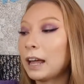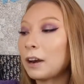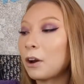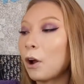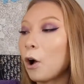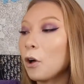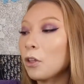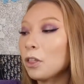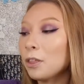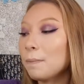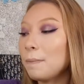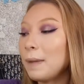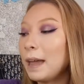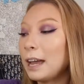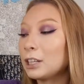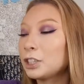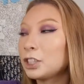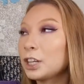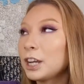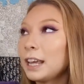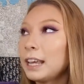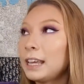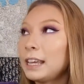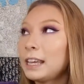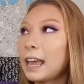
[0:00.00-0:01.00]
And on the mesh,
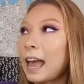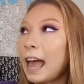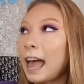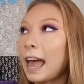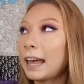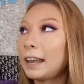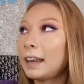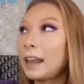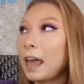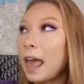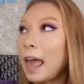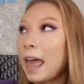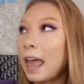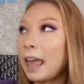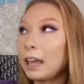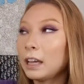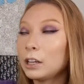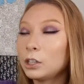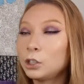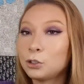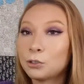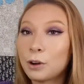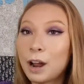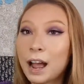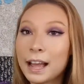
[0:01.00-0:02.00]
it had a
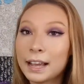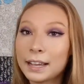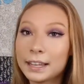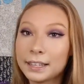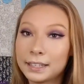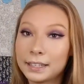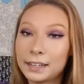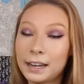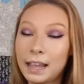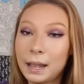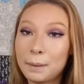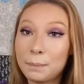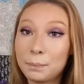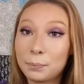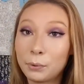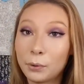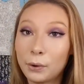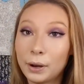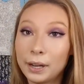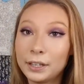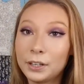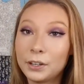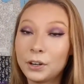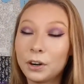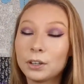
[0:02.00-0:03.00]
dragon
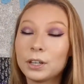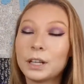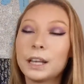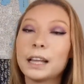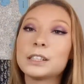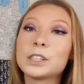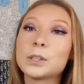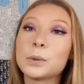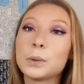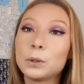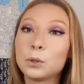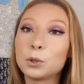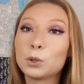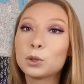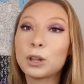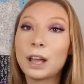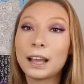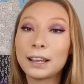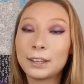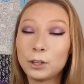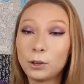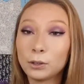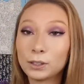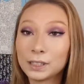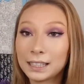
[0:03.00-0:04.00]
embroidered on it. And so it looked
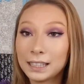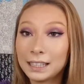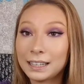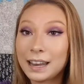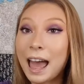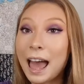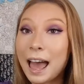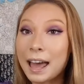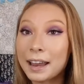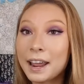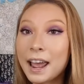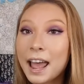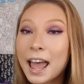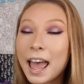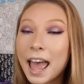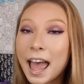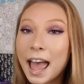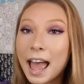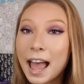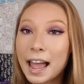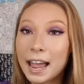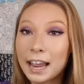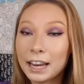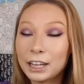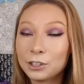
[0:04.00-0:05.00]
like your skin had
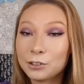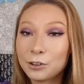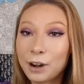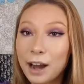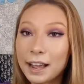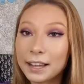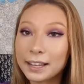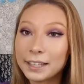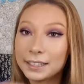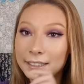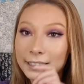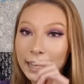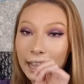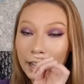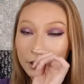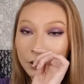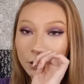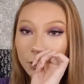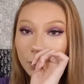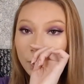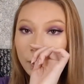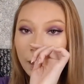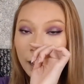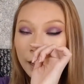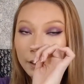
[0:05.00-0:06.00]
a dragon
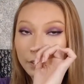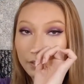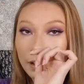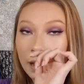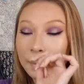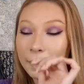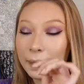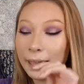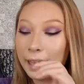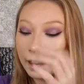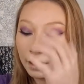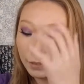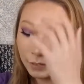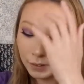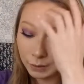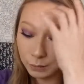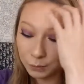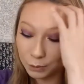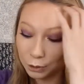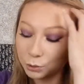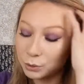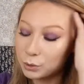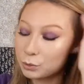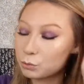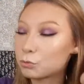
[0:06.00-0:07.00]
tattoo kind of coming out of it,
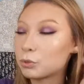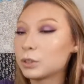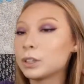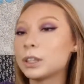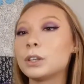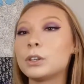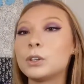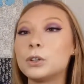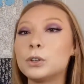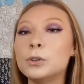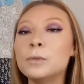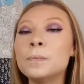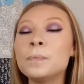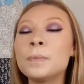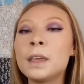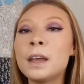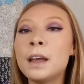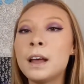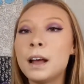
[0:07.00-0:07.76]
which was really cool.